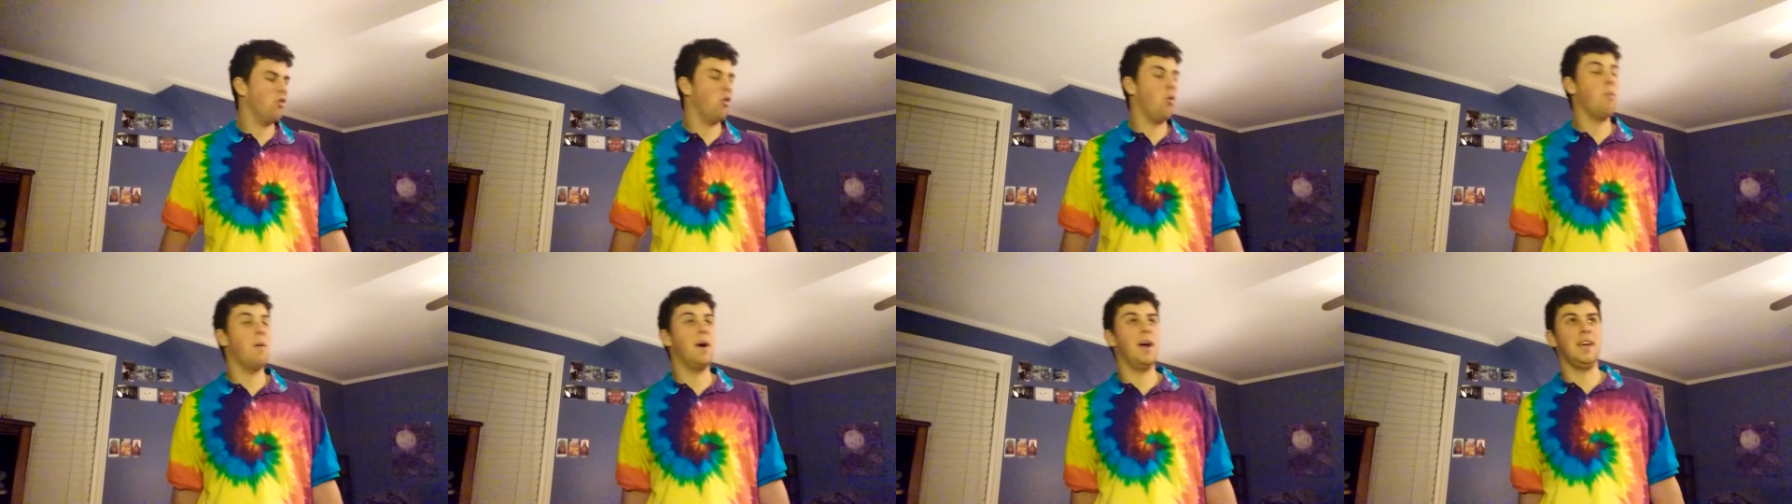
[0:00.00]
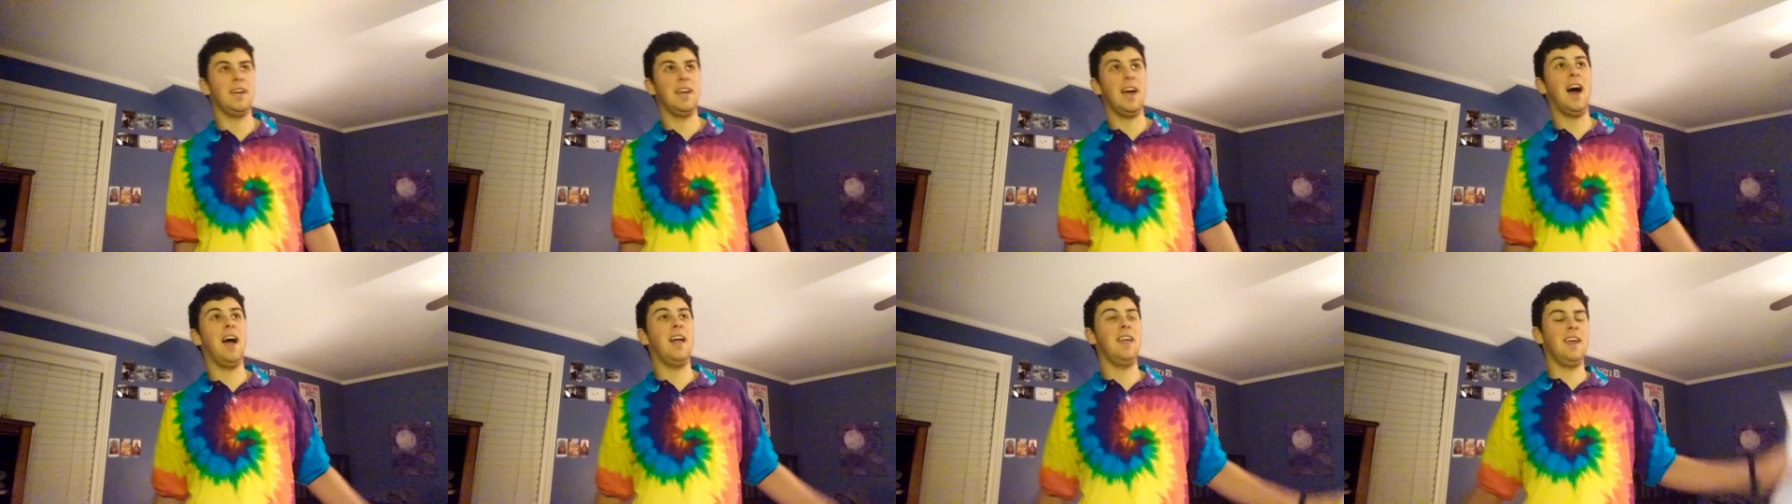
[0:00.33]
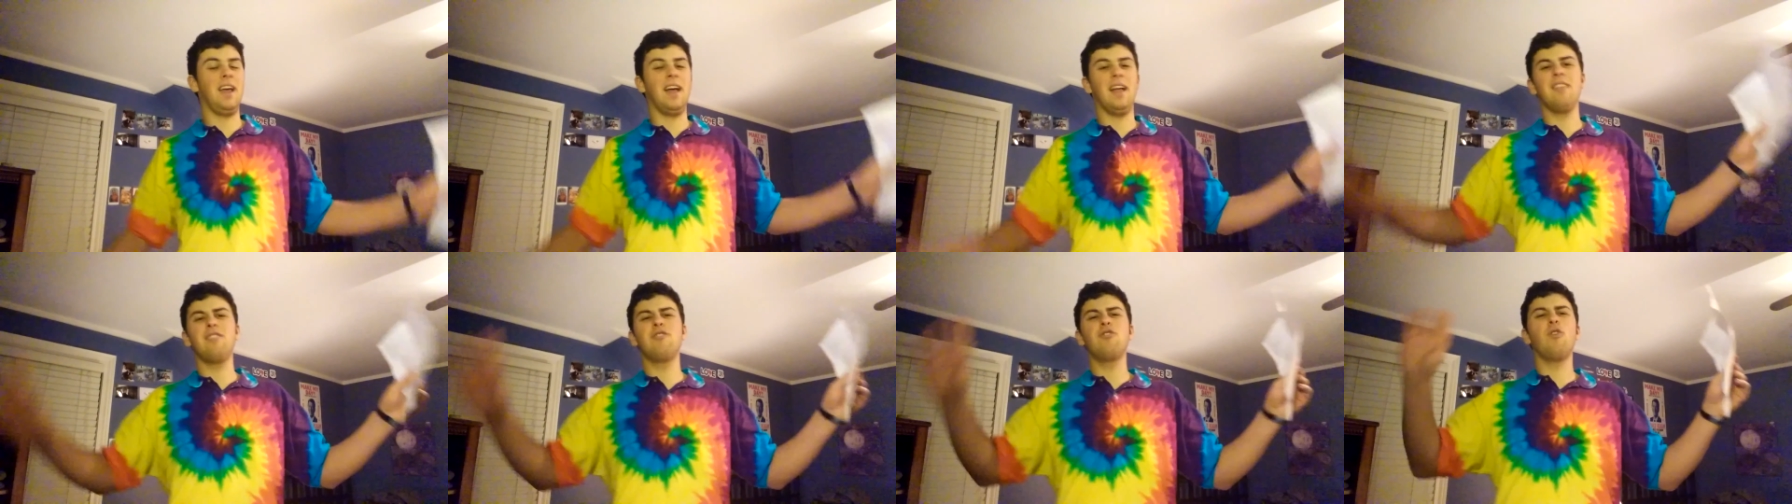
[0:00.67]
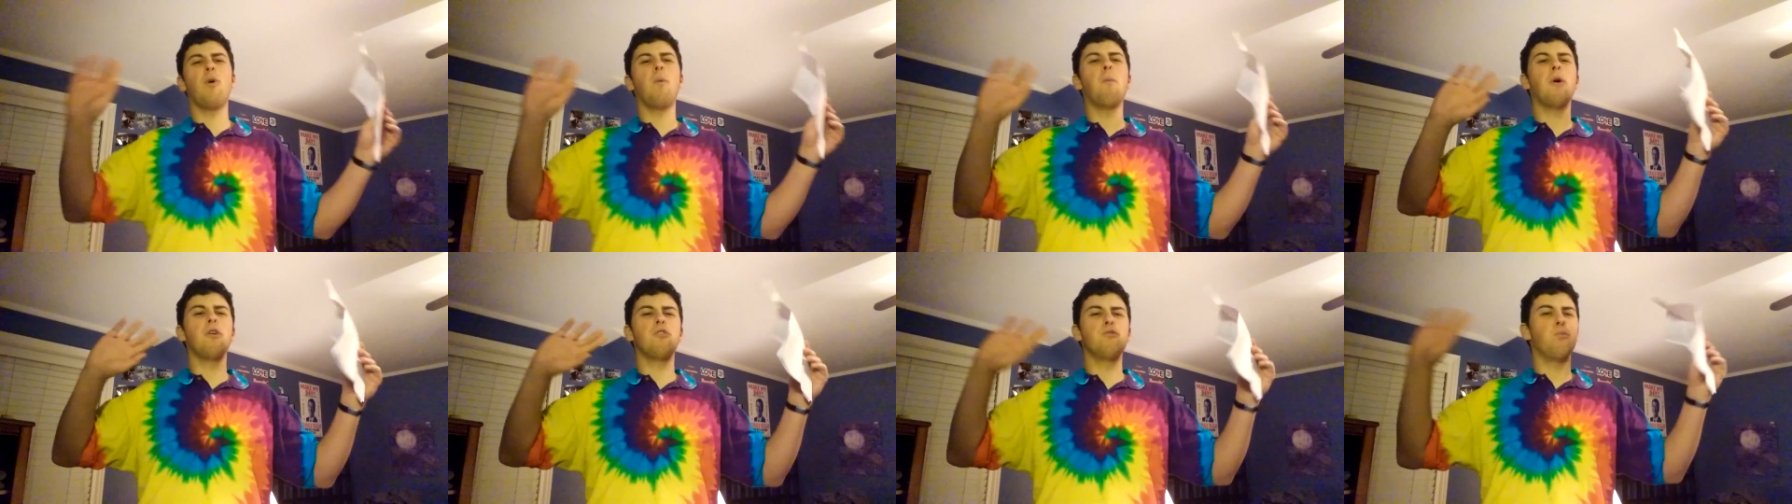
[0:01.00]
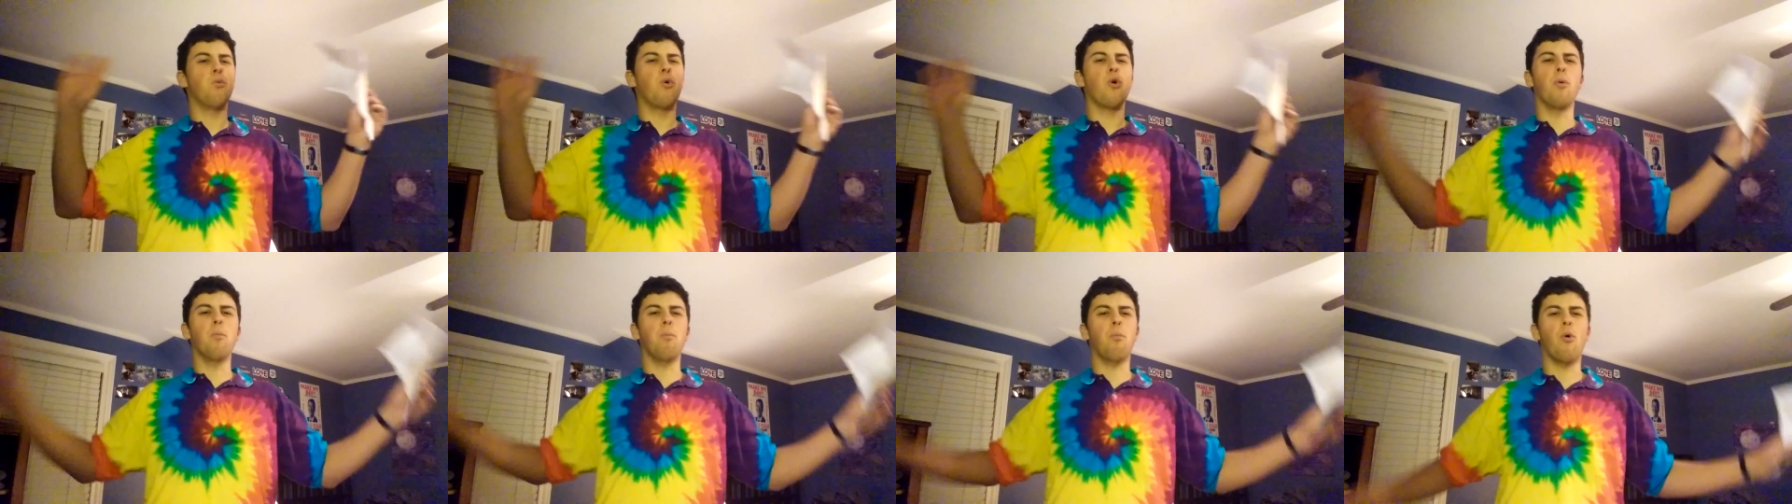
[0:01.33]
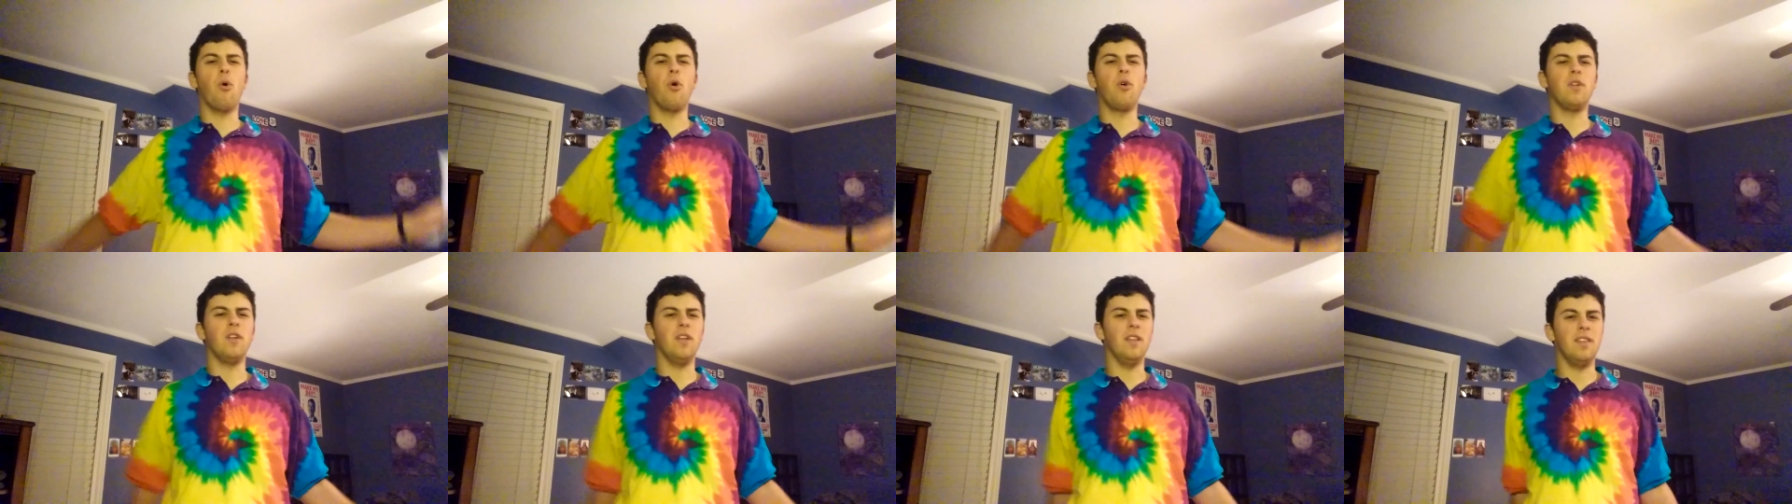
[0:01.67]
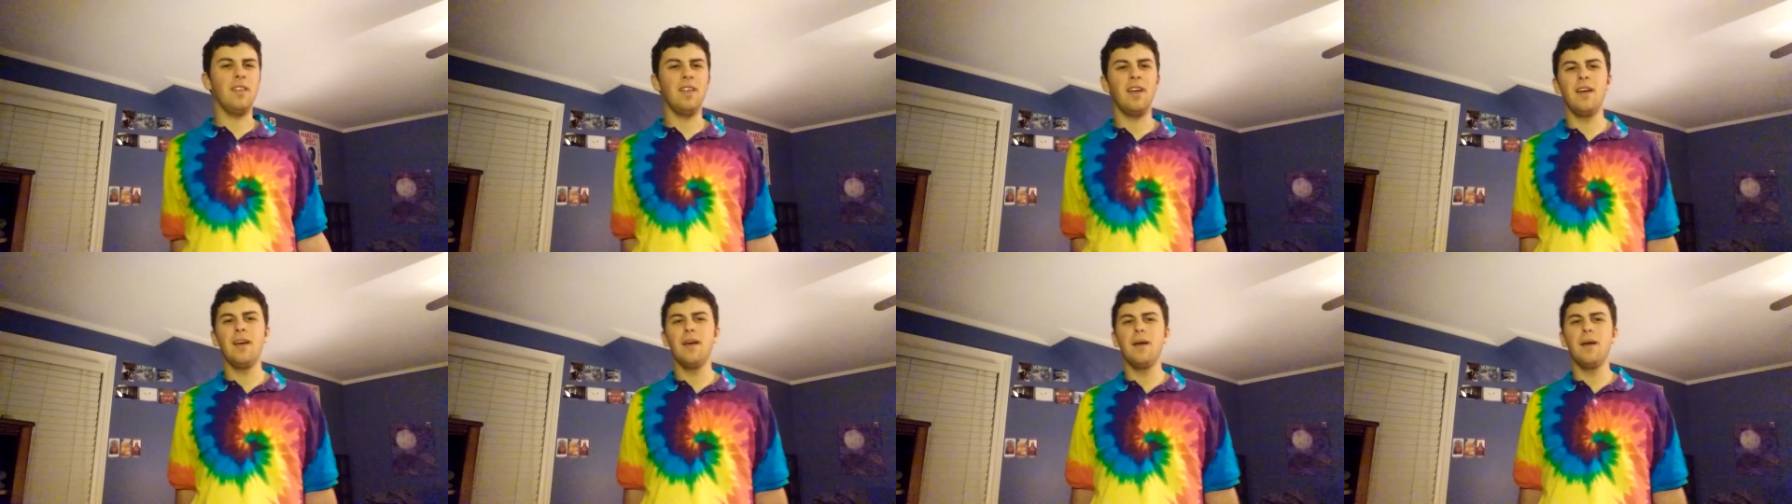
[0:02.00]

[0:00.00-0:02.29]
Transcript: Oh my god, yeah, that's so much more important.